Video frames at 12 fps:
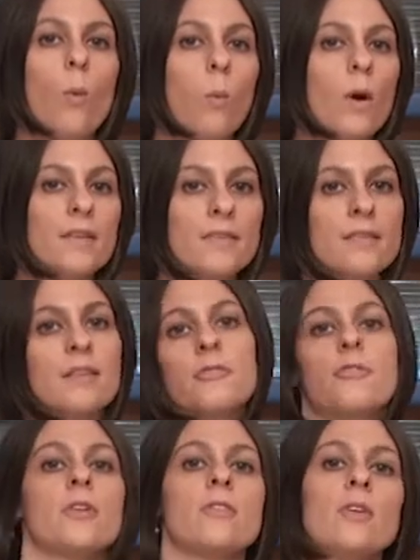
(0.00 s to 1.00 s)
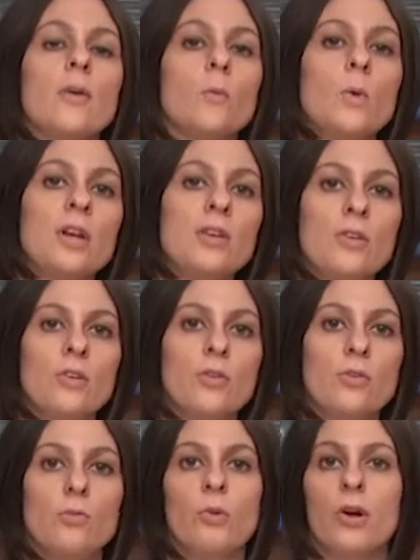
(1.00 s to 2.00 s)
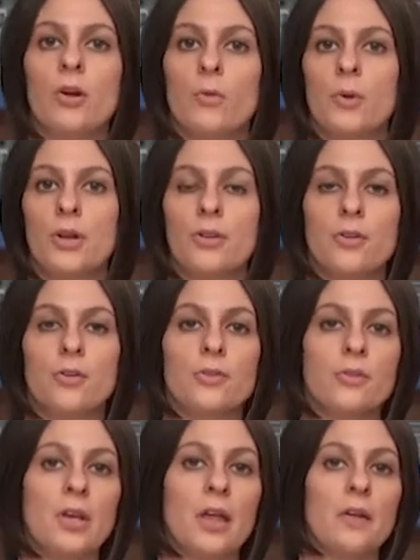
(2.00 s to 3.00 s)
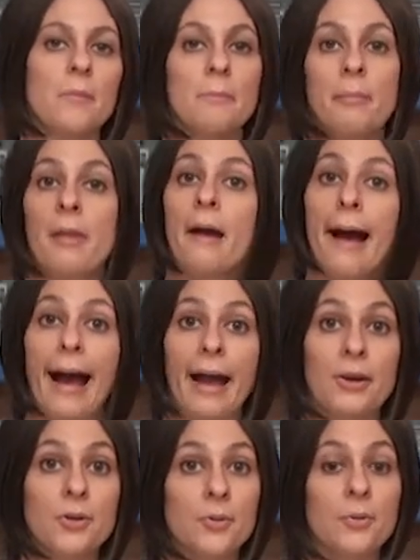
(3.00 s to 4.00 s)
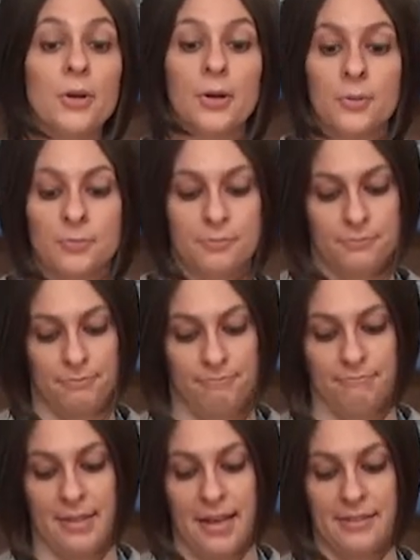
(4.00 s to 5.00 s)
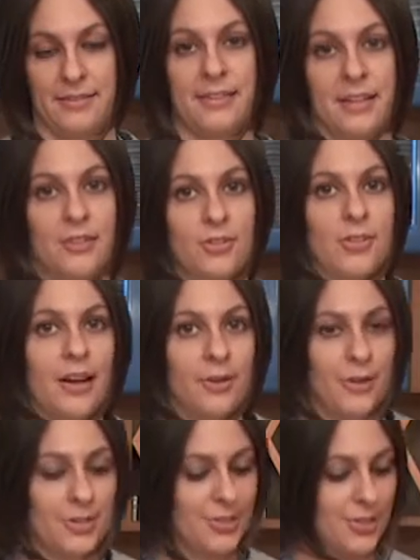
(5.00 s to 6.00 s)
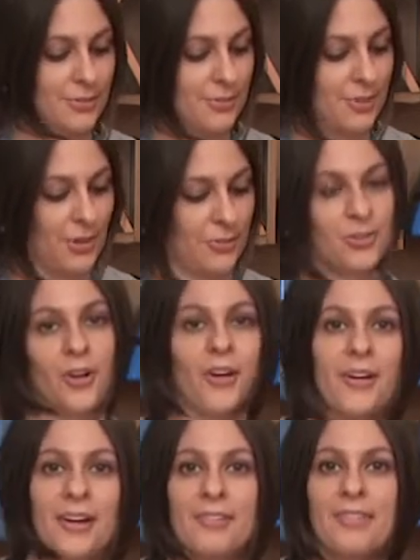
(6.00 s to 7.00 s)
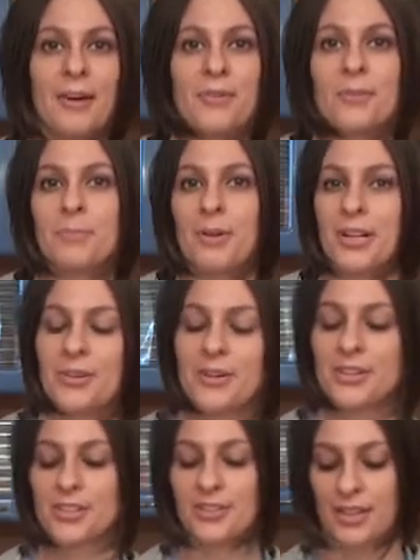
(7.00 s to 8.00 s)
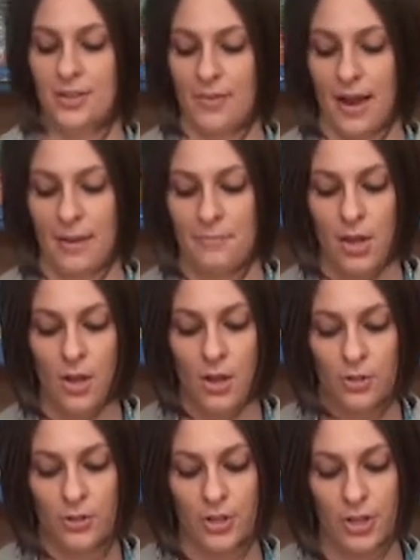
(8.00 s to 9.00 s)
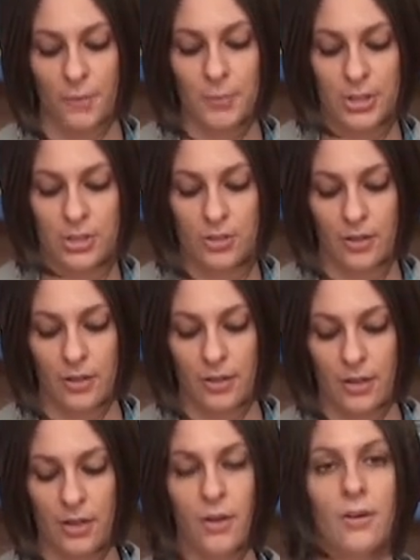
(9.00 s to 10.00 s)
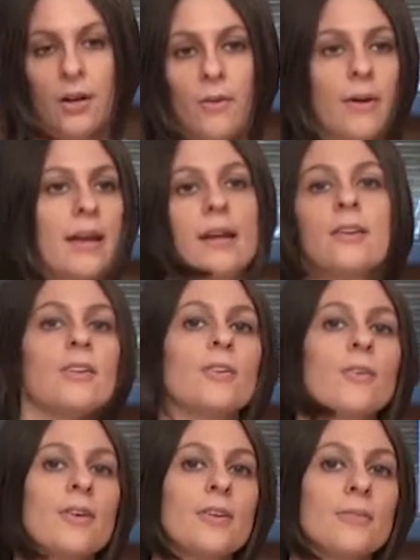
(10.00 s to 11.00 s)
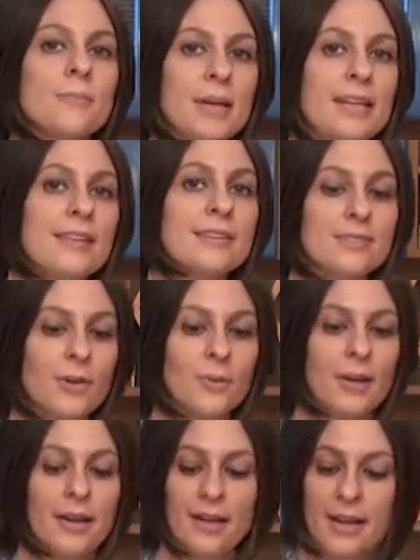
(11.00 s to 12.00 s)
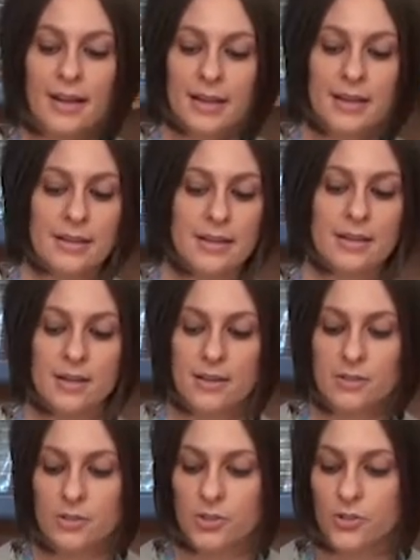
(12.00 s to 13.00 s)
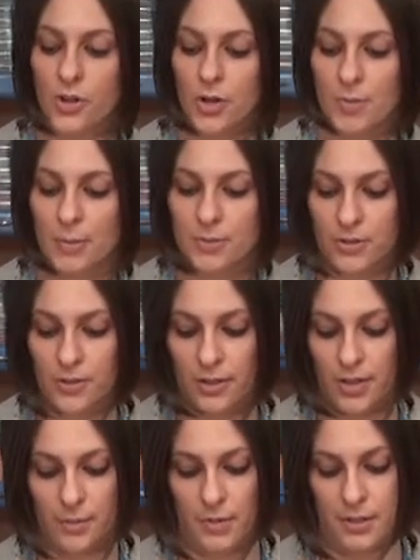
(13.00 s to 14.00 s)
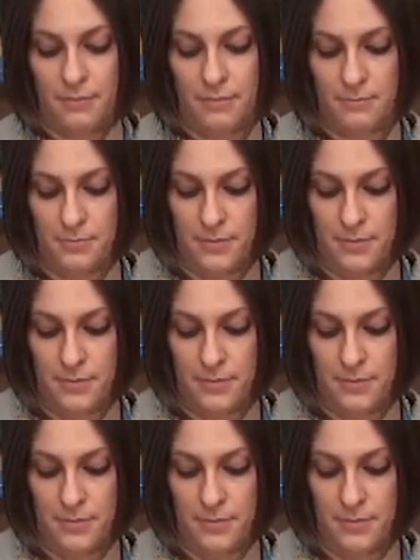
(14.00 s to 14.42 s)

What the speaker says: What's the difference on when do you use one or when do you use the other? I don't know. That is the answer to that question. So sorry if that was a burning question that you had. So you're going to put your cocoa and your baking soda in here, stir them up just a little bit.